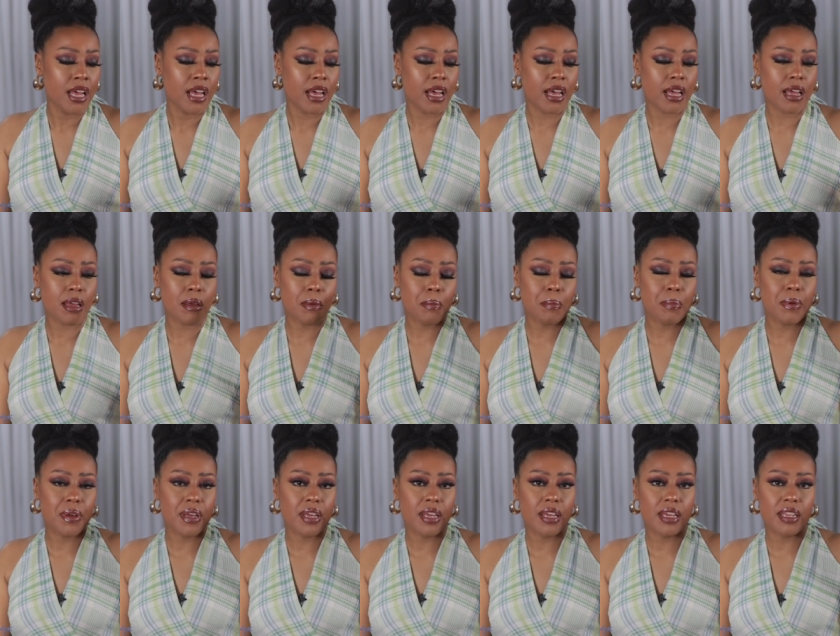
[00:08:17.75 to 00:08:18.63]
Uh,
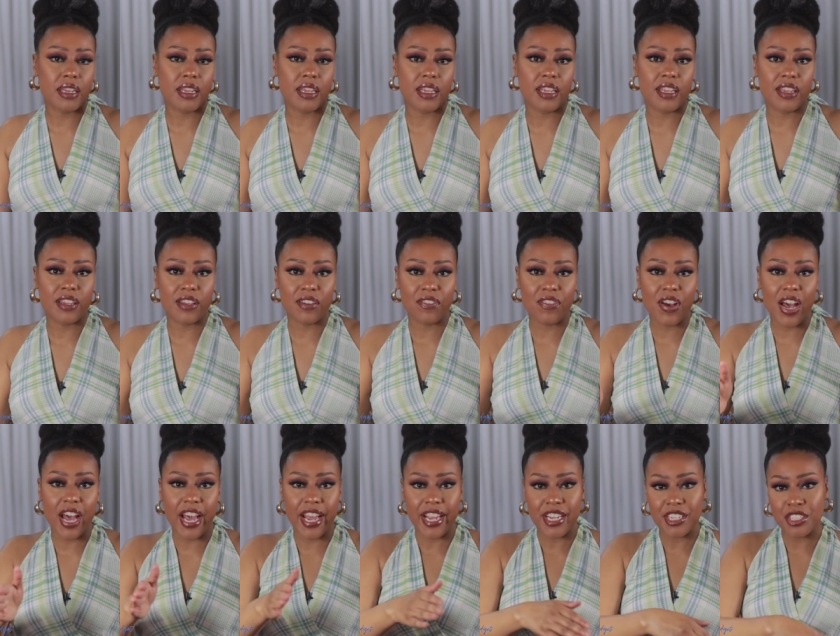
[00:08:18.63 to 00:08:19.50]
but if
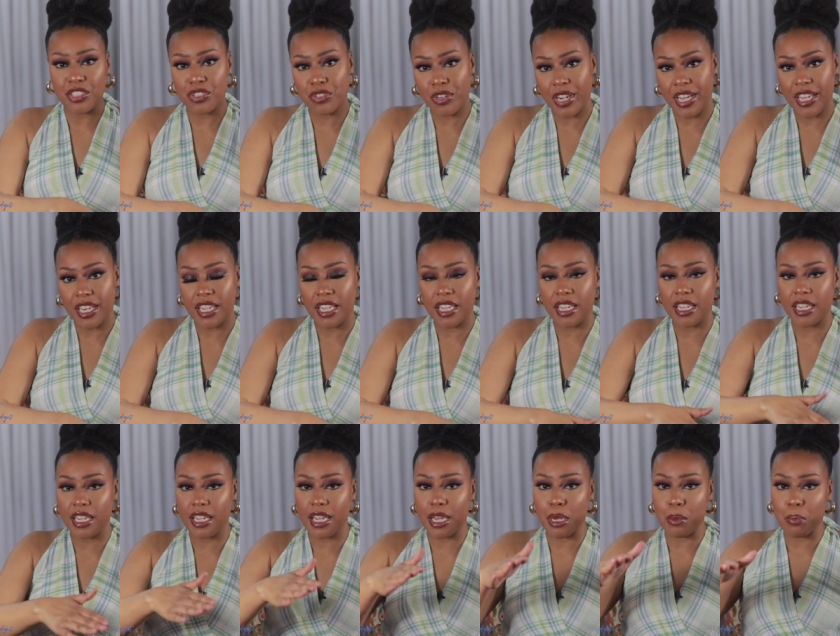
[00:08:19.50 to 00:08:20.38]

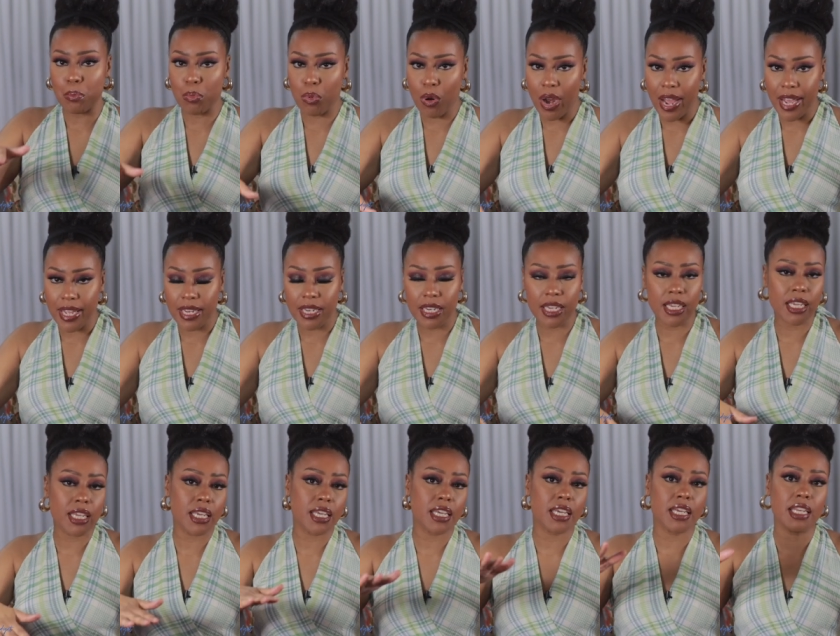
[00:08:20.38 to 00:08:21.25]
hydrating and
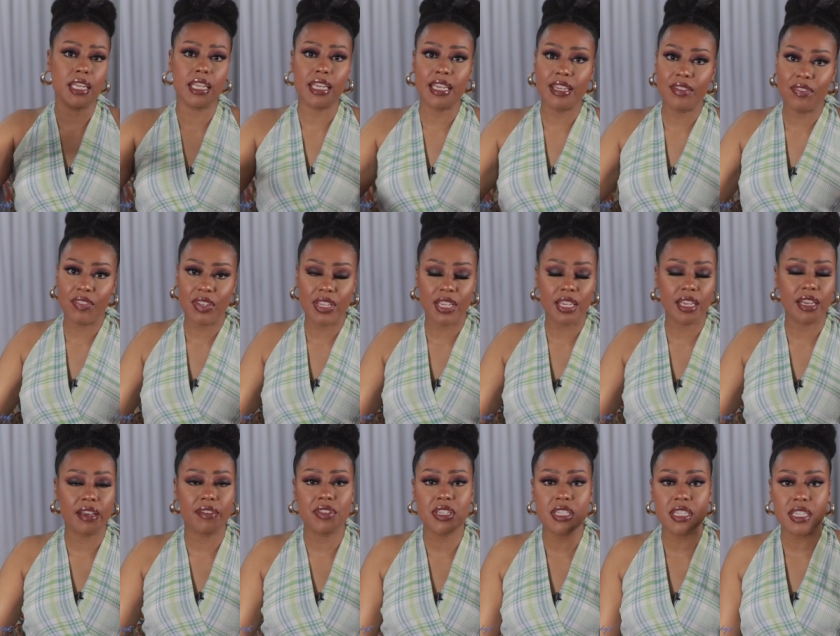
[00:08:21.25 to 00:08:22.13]
brightening and evening
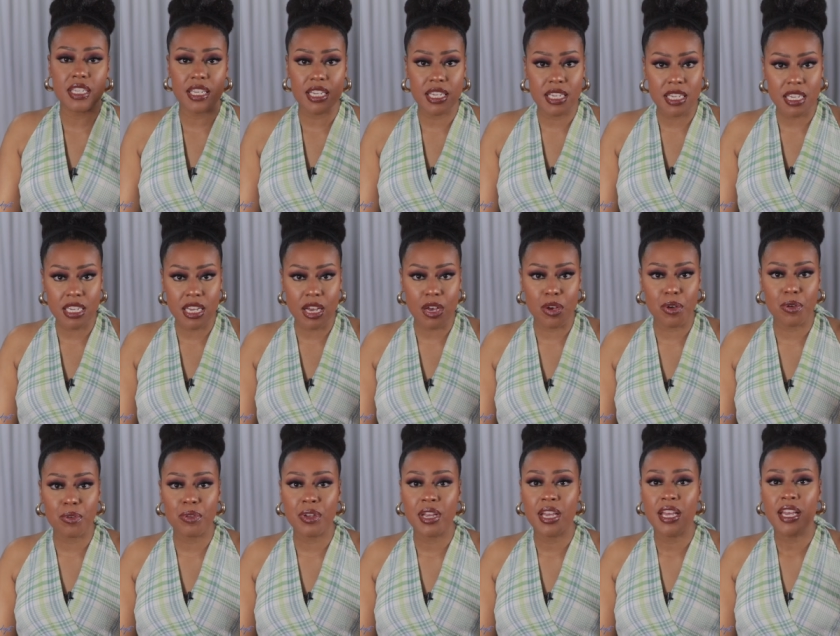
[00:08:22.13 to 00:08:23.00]
of the skin
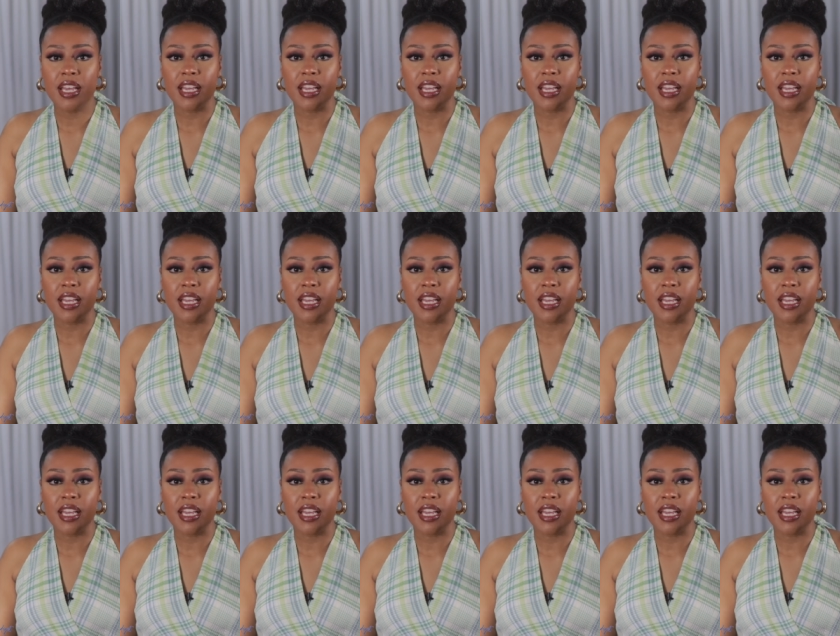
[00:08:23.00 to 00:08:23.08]
tone